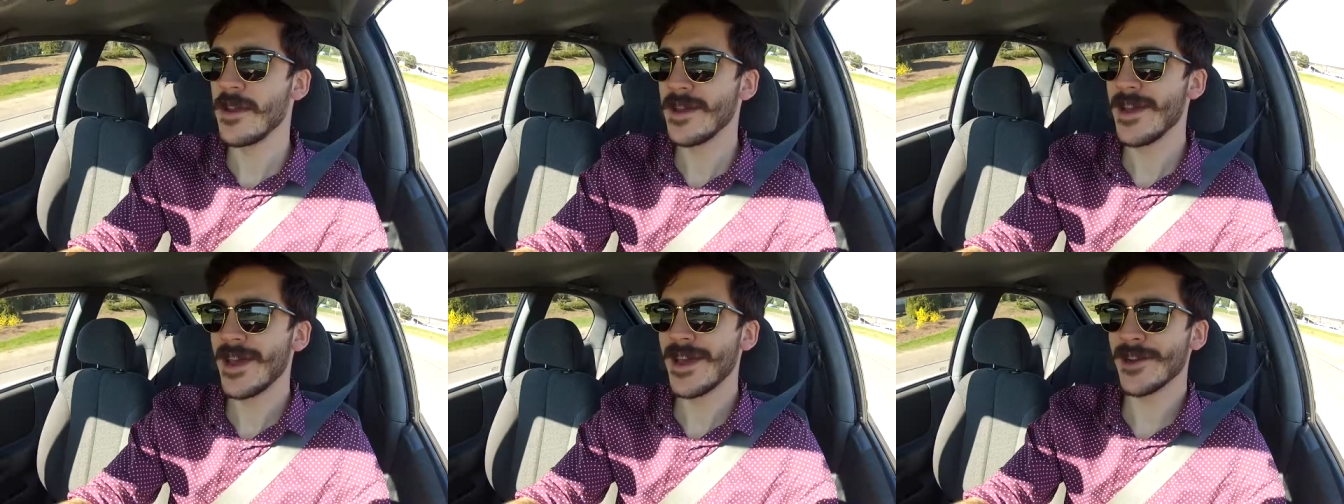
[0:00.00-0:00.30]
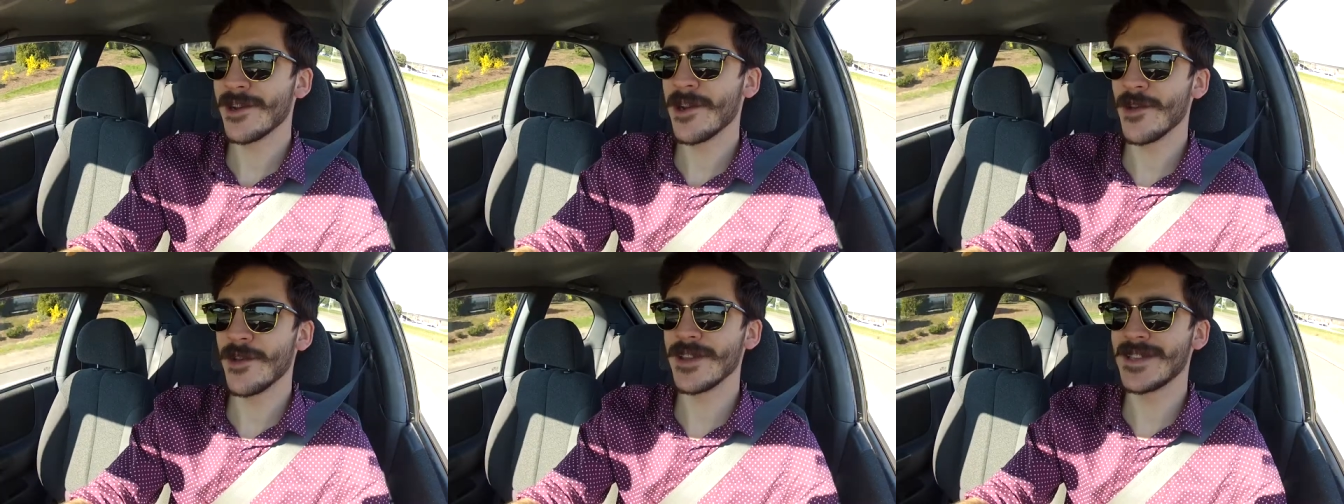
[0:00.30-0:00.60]
And
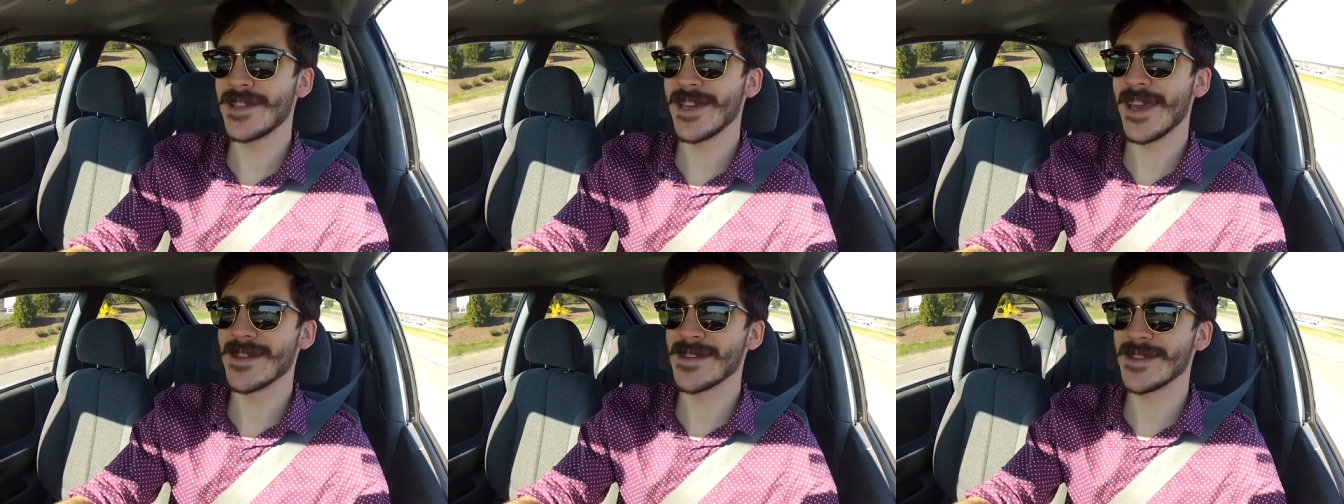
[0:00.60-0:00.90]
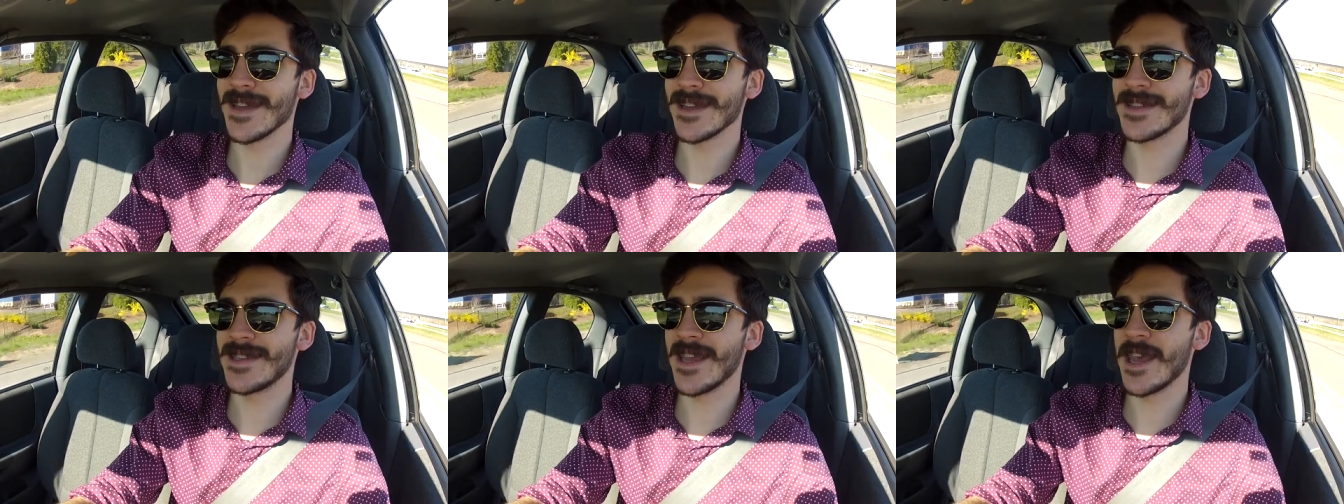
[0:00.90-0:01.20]
it only takes
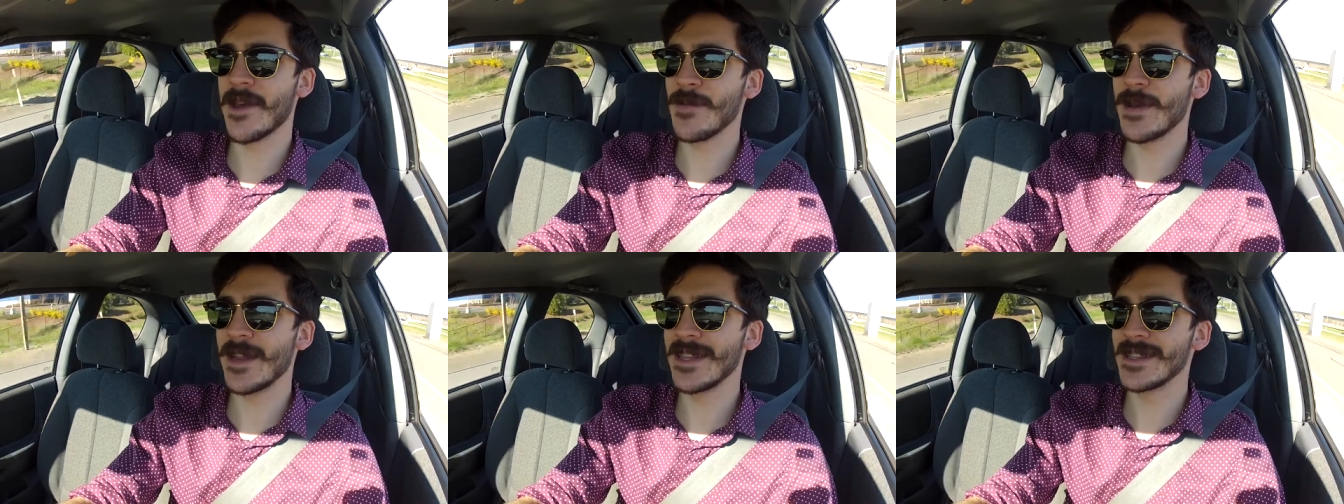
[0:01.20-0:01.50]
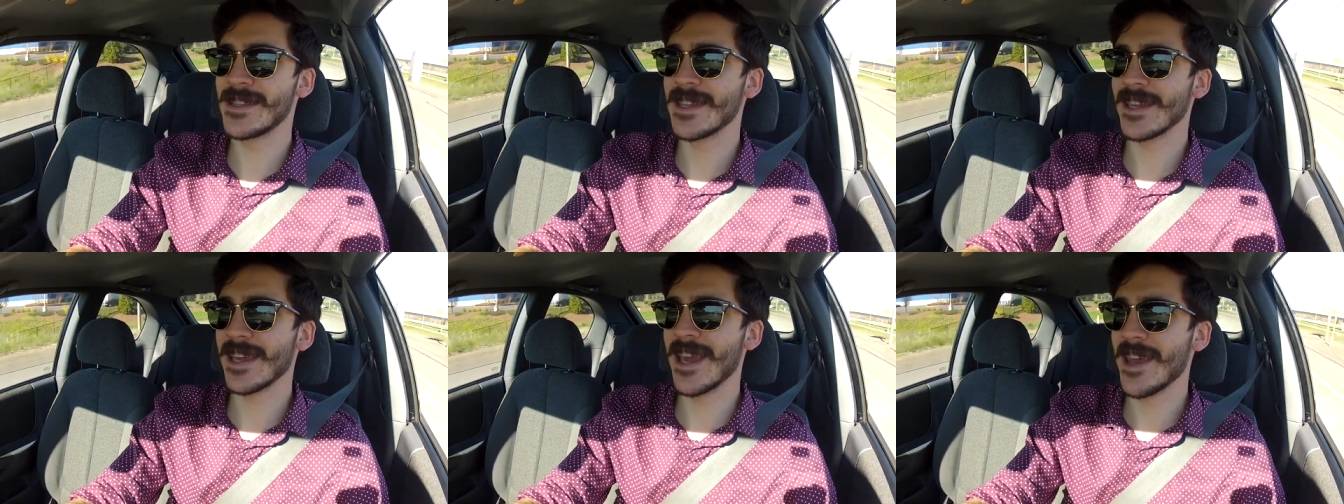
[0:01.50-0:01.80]
like 10
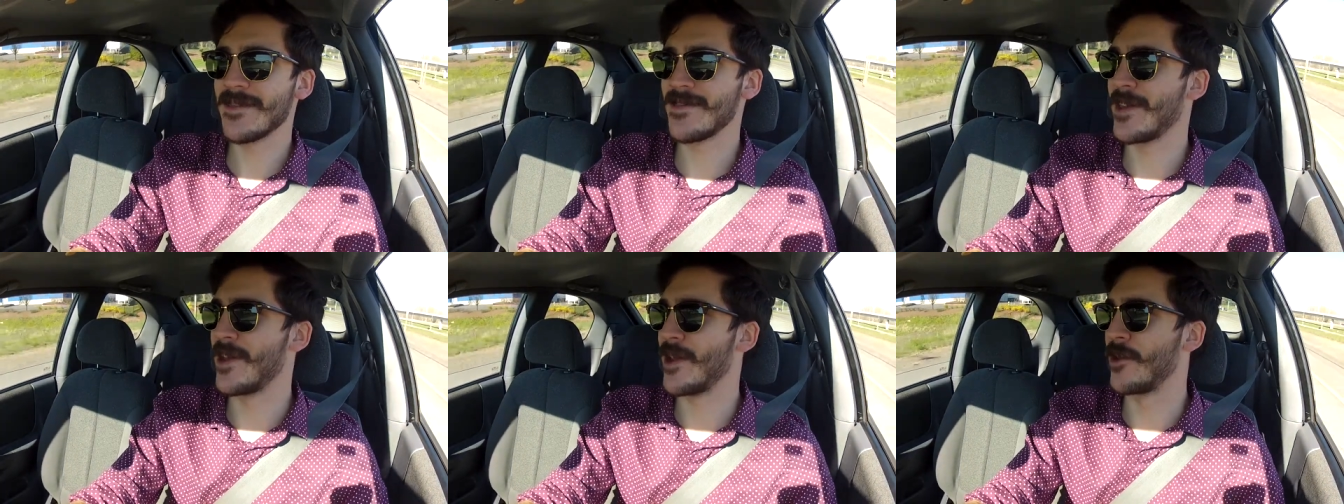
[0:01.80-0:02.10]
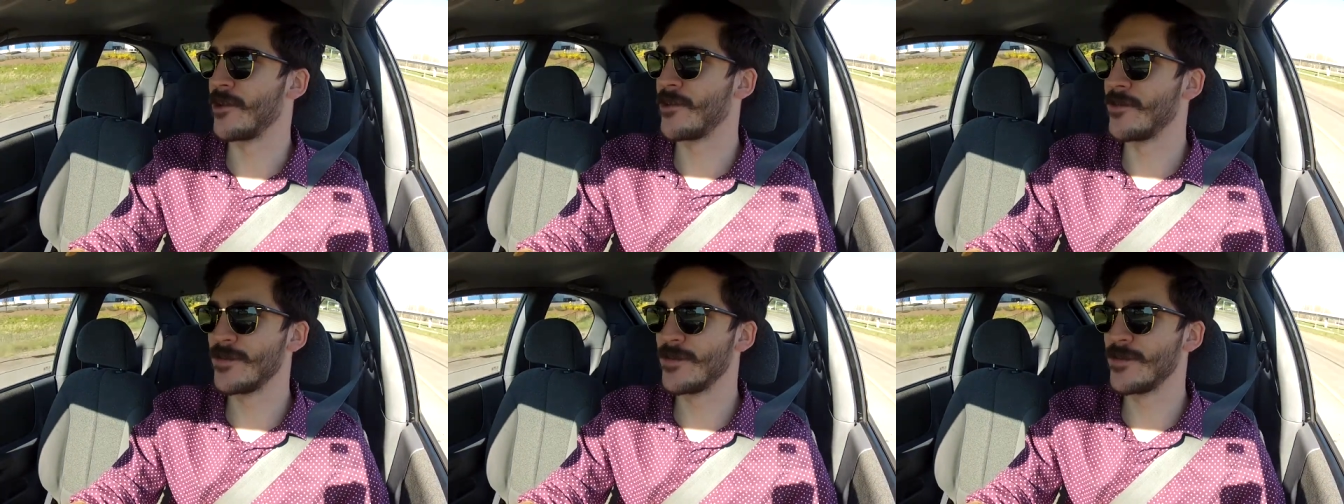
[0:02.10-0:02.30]
minutes to get there,